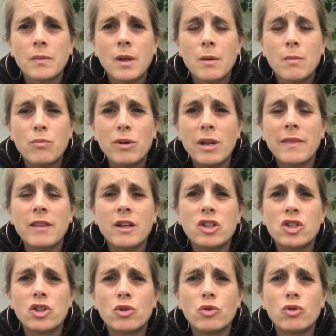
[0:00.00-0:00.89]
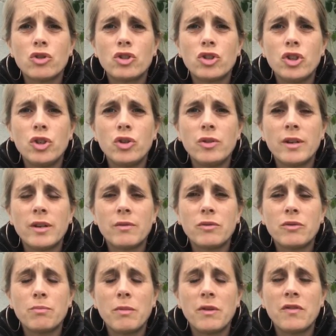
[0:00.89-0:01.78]
Bring those thoughts to you
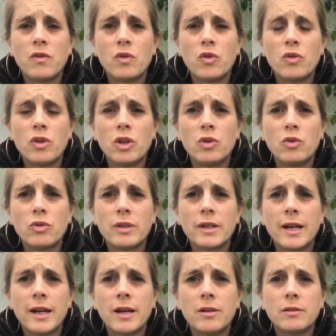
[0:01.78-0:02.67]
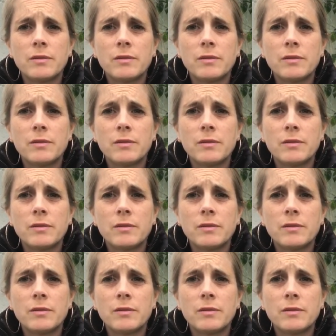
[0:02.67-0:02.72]
before the Lord now.